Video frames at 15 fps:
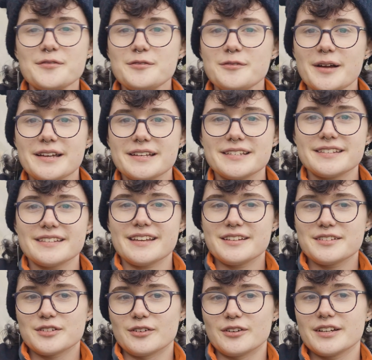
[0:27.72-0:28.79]
always
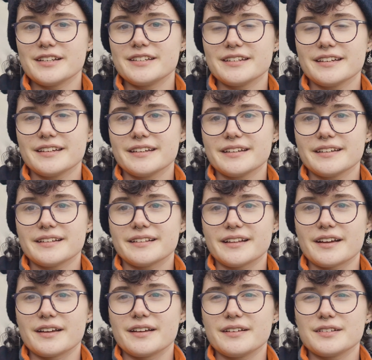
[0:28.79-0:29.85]
enjoyed
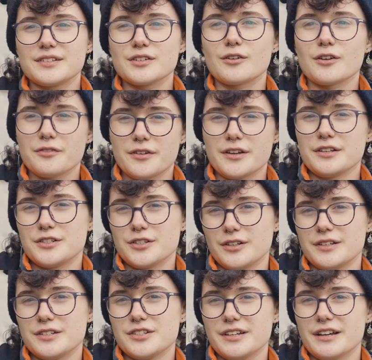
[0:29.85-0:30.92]
geography and
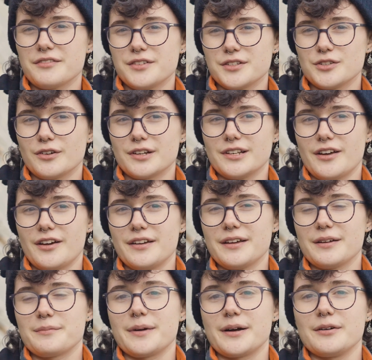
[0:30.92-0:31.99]
geology. I've enjoyed
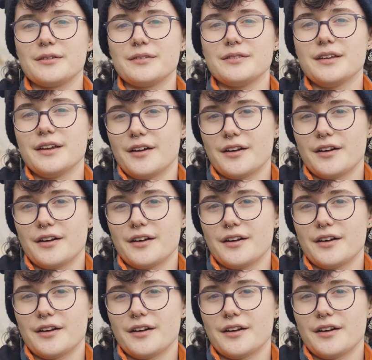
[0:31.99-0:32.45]
learning about the